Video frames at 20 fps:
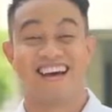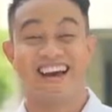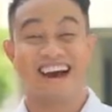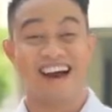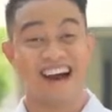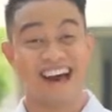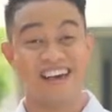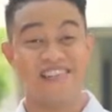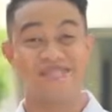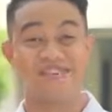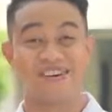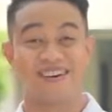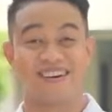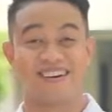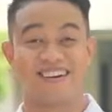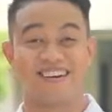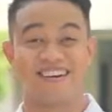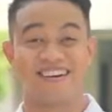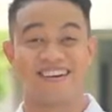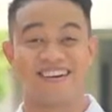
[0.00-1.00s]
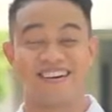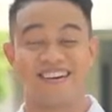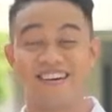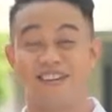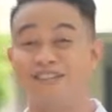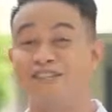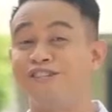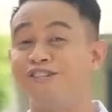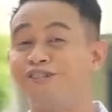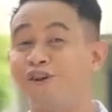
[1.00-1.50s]
Hi there.
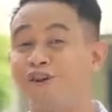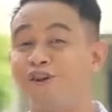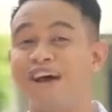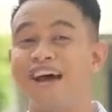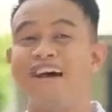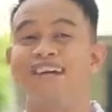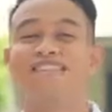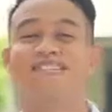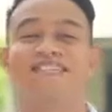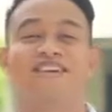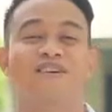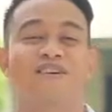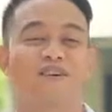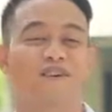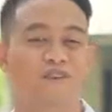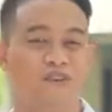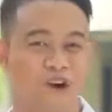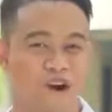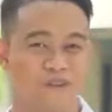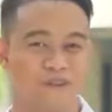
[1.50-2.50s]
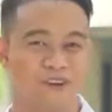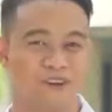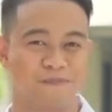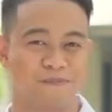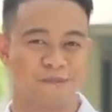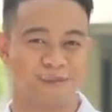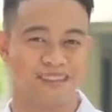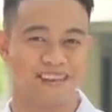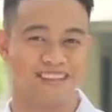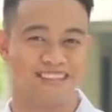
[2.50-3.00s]
Is your essay all over the
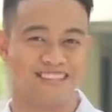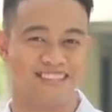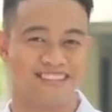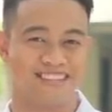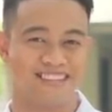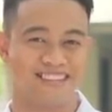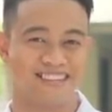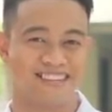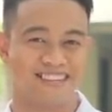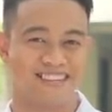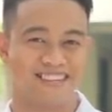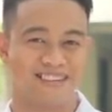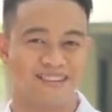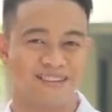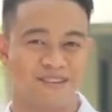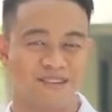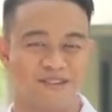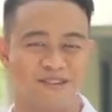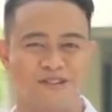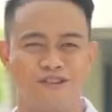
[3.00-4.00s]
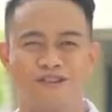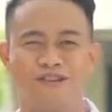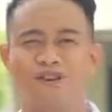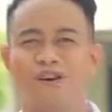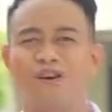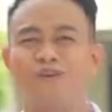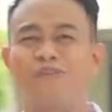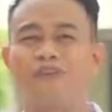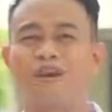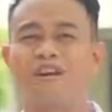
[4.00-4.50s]
place? Do
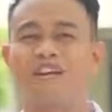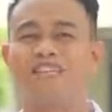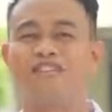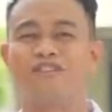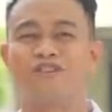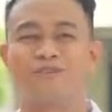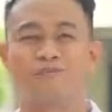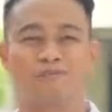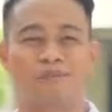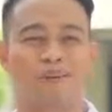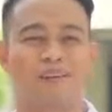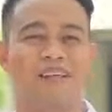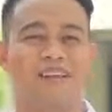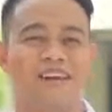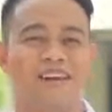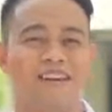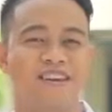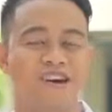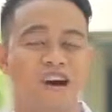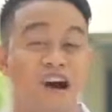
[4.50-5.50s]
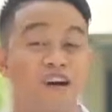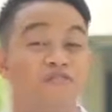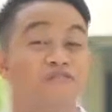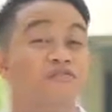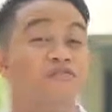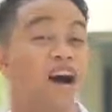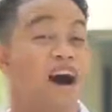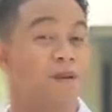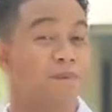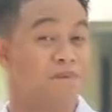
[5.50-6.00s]
your readers complain of
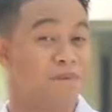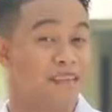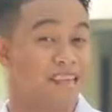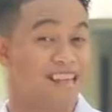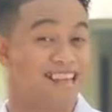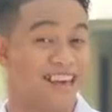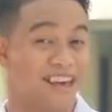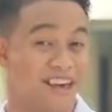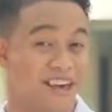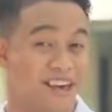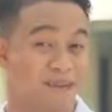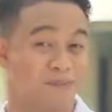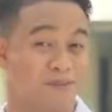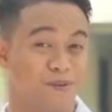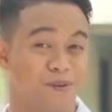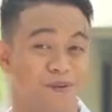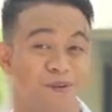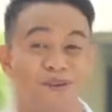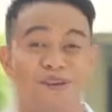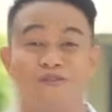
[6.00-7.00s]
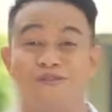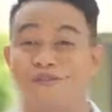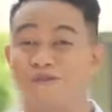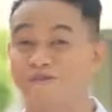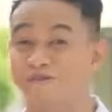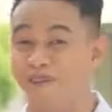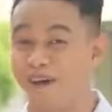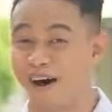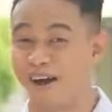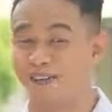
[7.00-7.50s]
not being able to
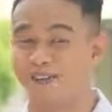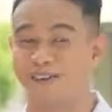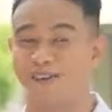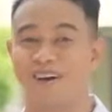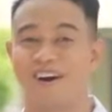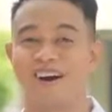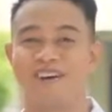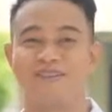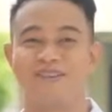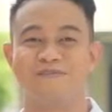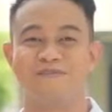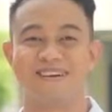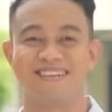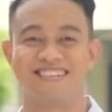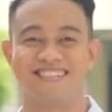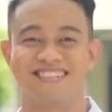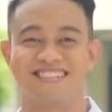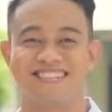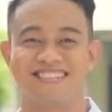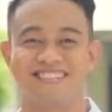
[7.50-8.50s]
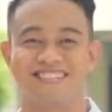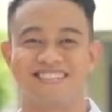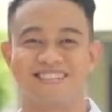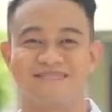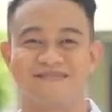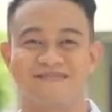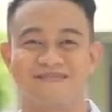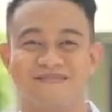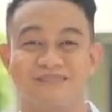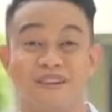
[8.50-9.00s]
follow your argument?
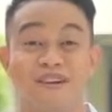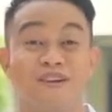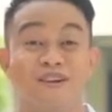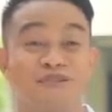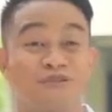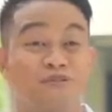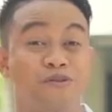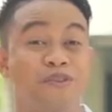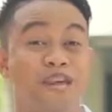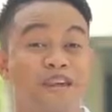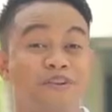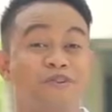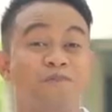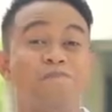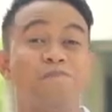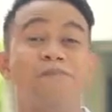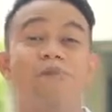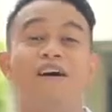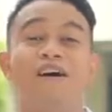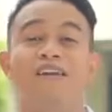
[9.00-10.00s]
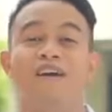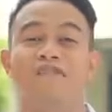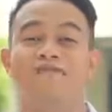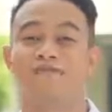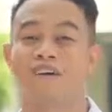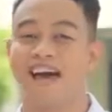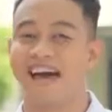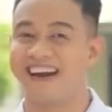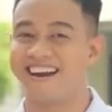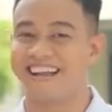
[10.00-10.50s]
Do they complain of
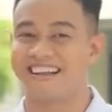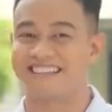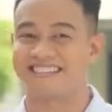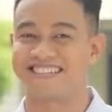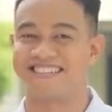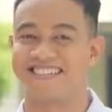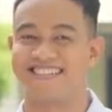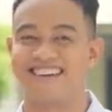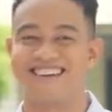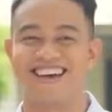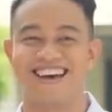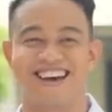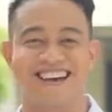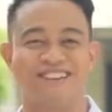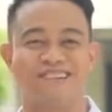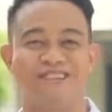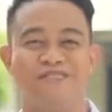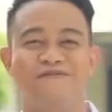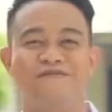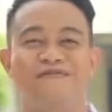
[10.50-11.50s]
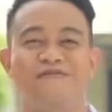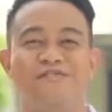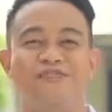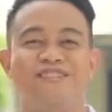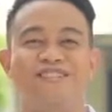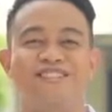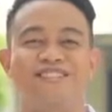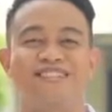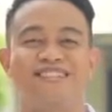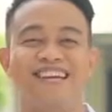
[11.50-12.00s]
headaches and
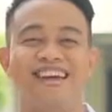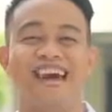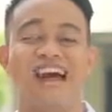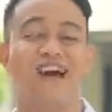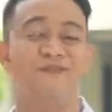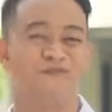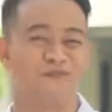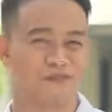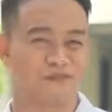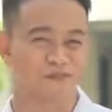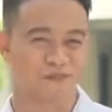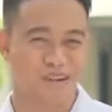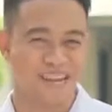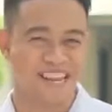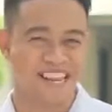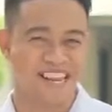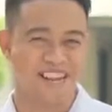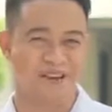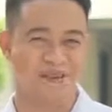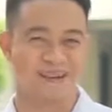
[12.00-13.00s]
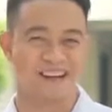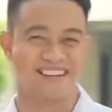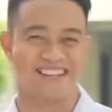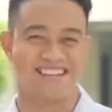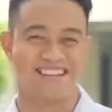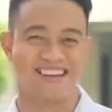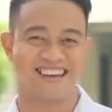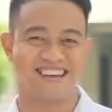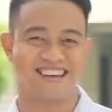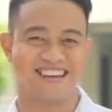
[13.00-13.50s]
confusion after reading your
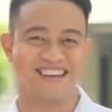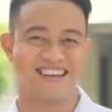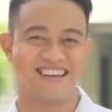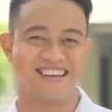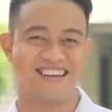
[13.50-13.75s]
essay?